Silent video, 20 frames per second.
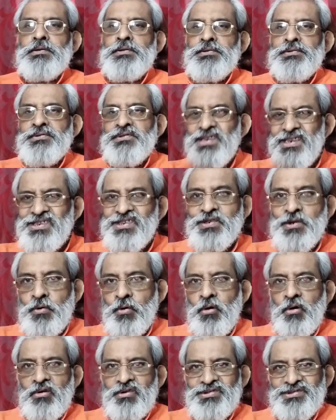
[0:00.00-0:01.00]
This
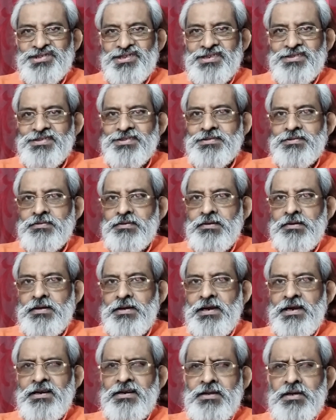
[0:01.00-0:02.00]
causes
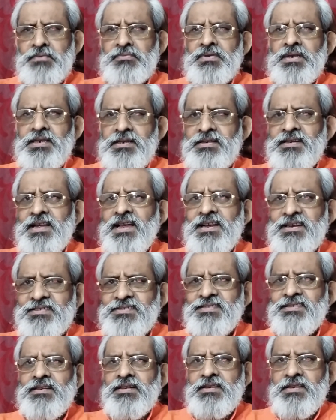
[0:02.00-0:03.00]
a definite
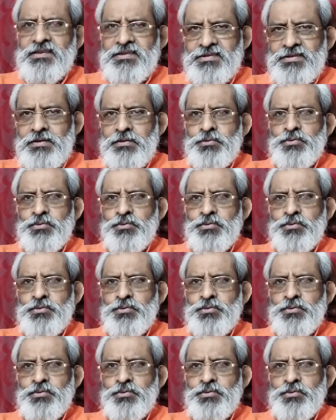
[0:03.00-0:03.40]
acceleration.